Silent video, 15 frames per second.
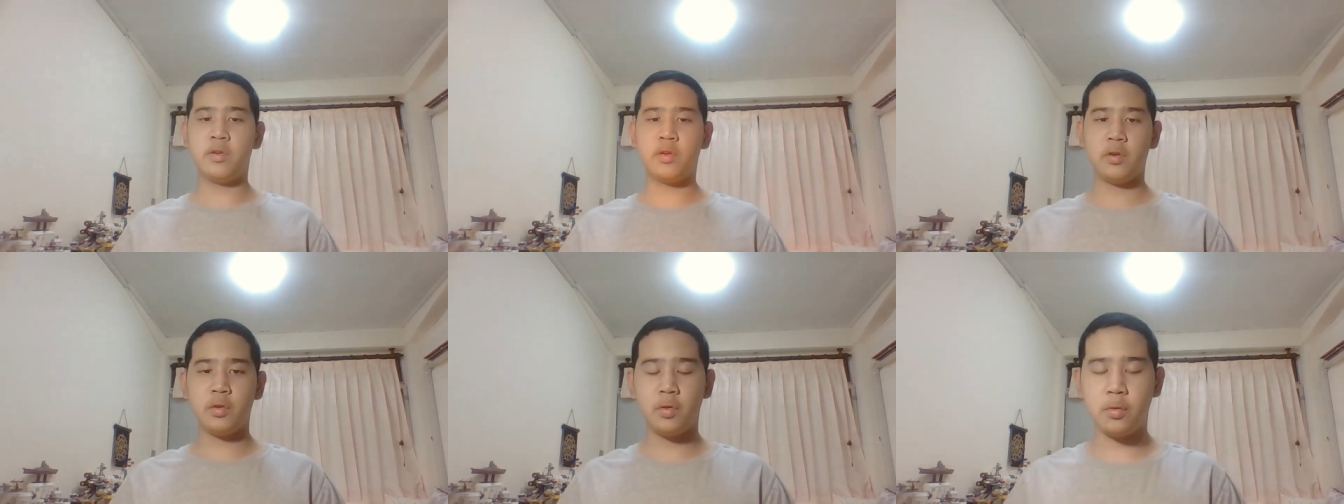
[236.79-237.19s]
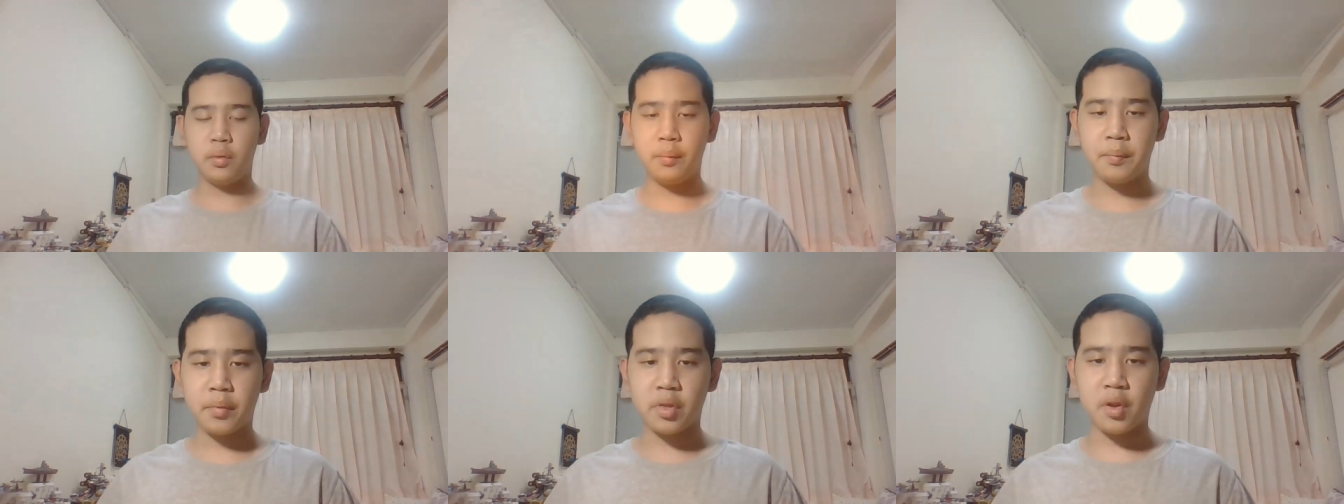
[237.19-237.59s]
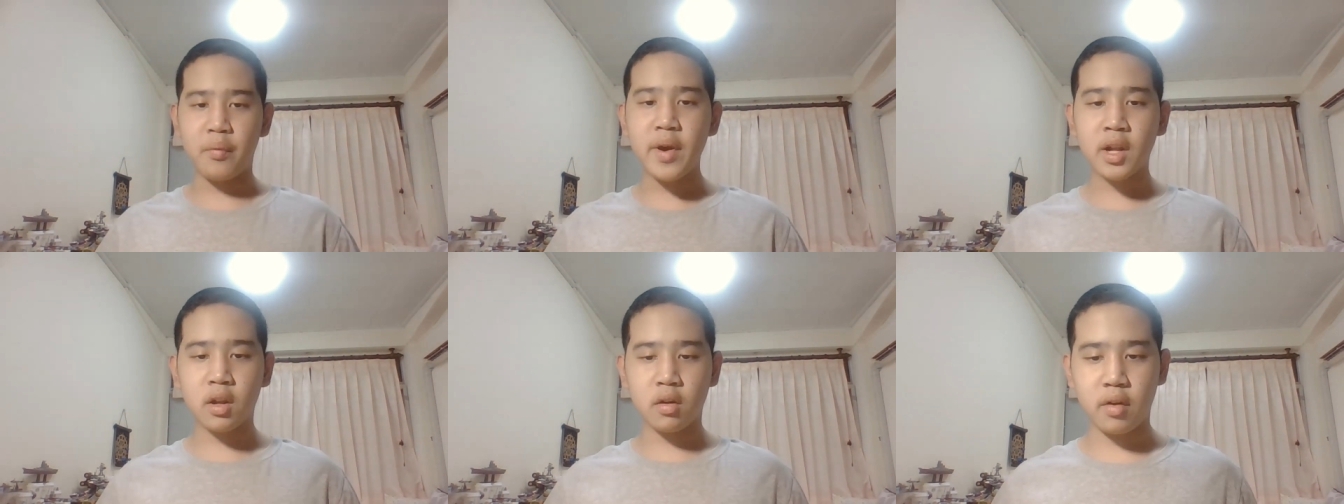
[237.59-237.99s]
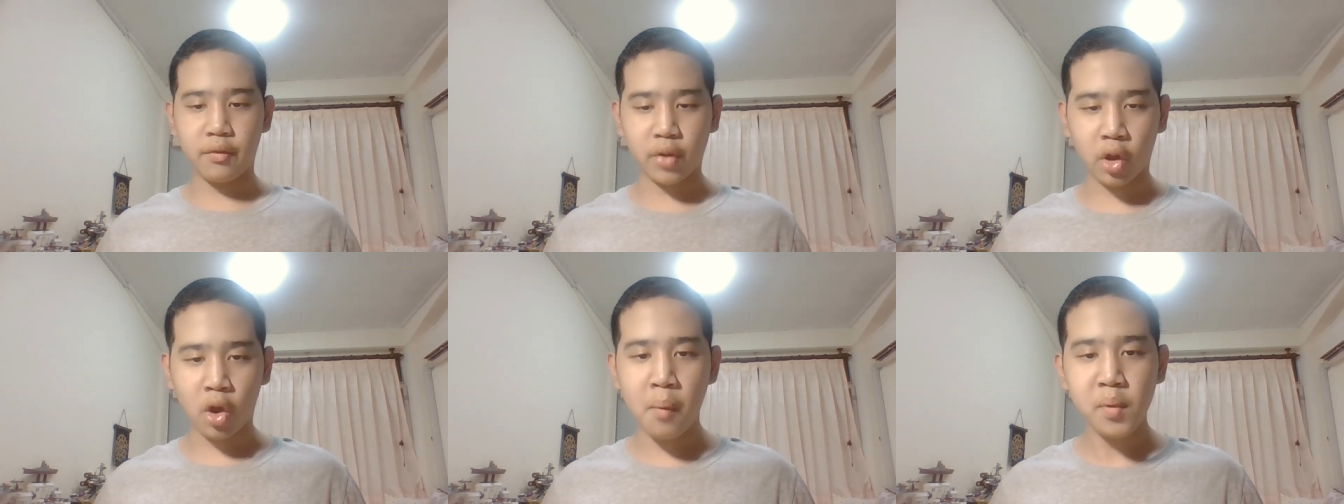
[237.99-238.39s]
to the victory
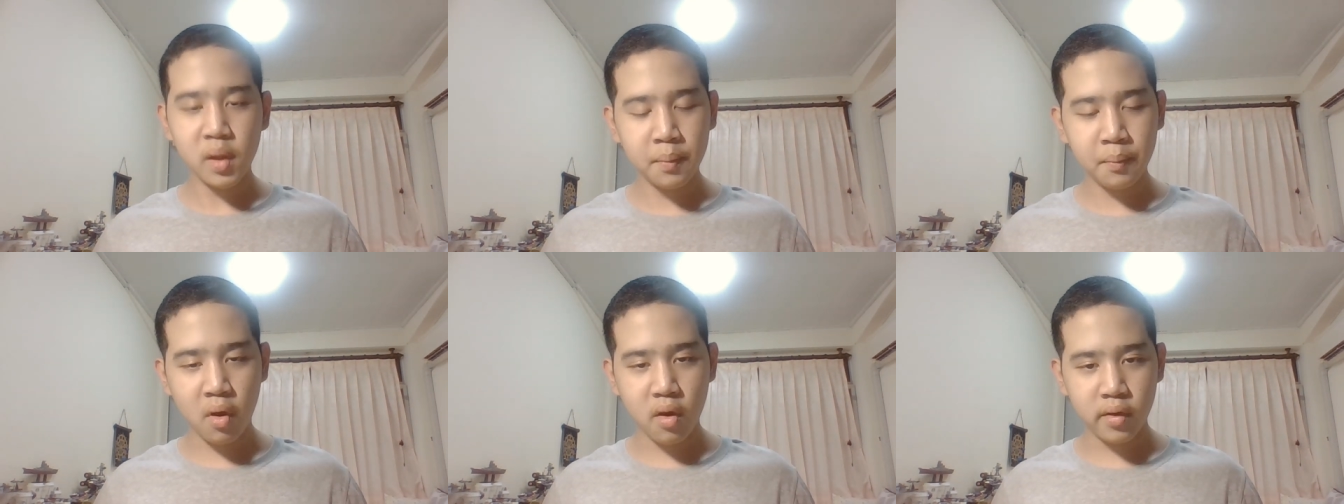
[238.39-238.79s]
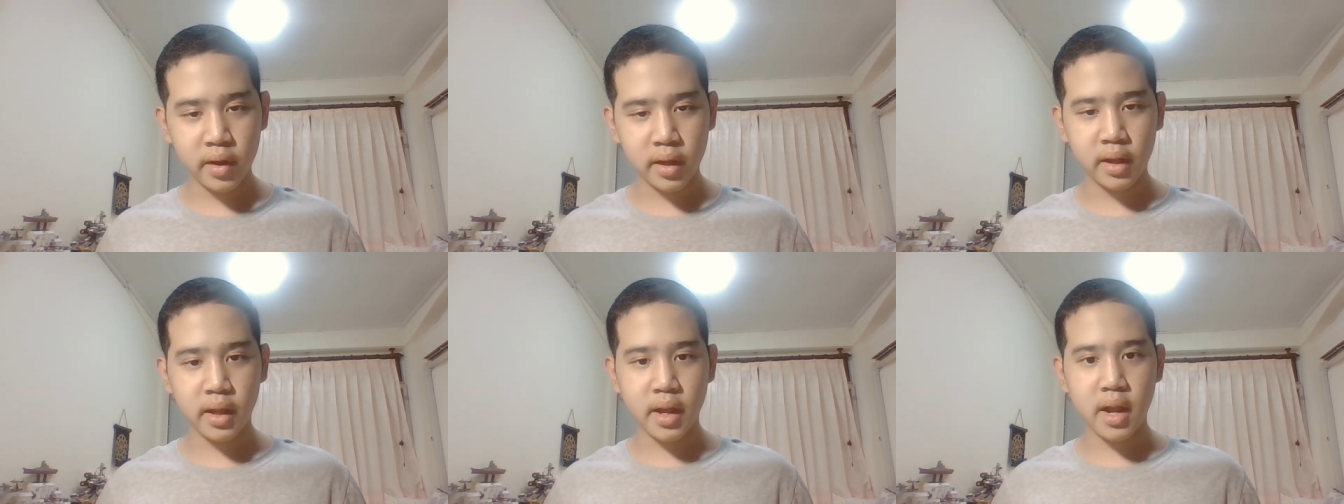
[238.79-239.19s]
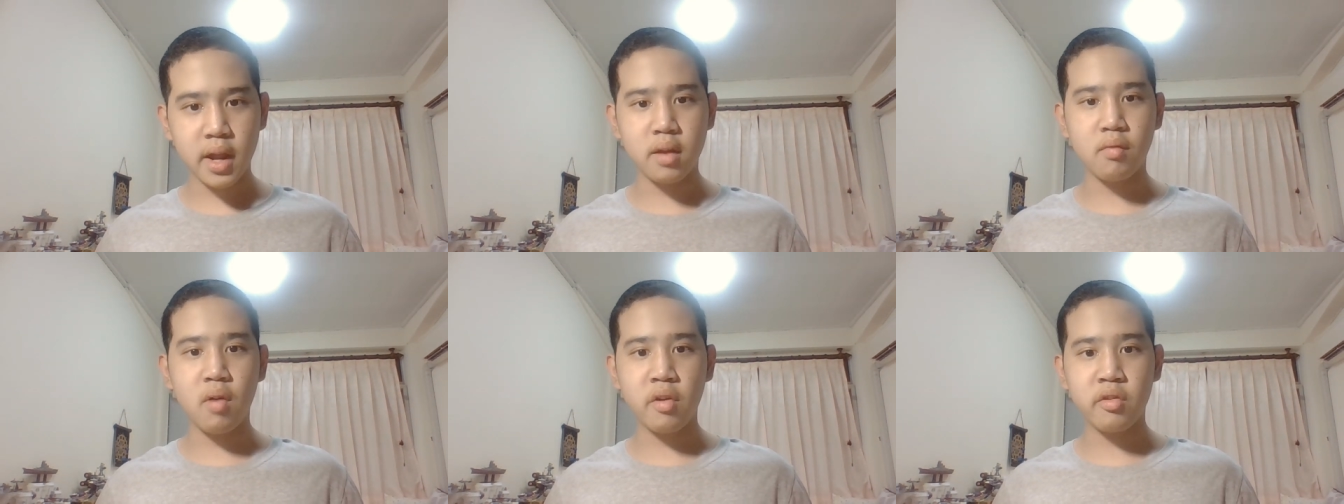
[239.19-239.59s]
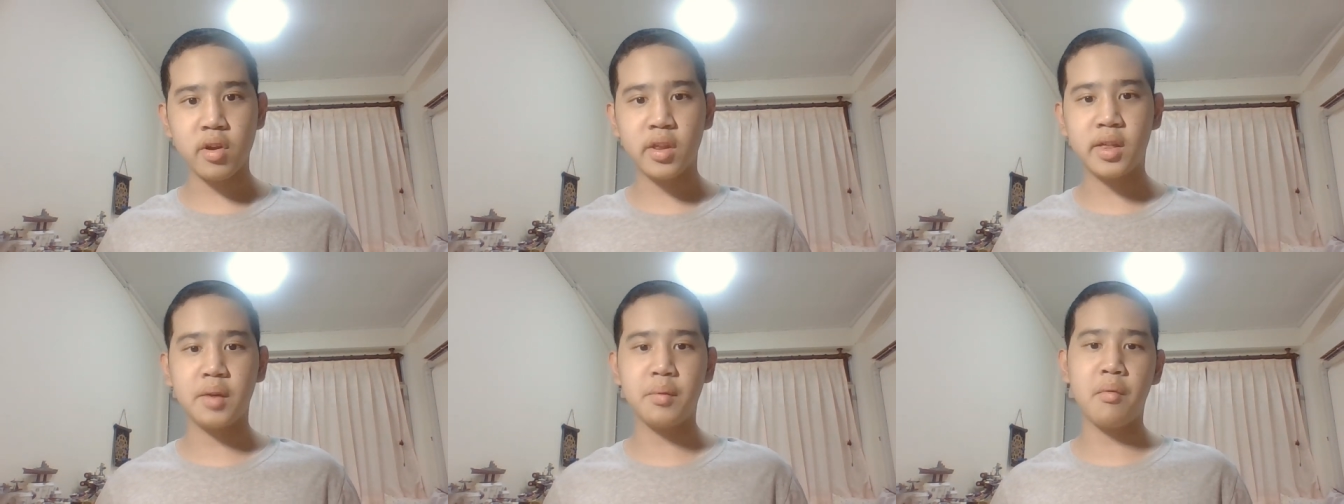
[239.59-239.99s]
of the Communist Party in the Russian Civil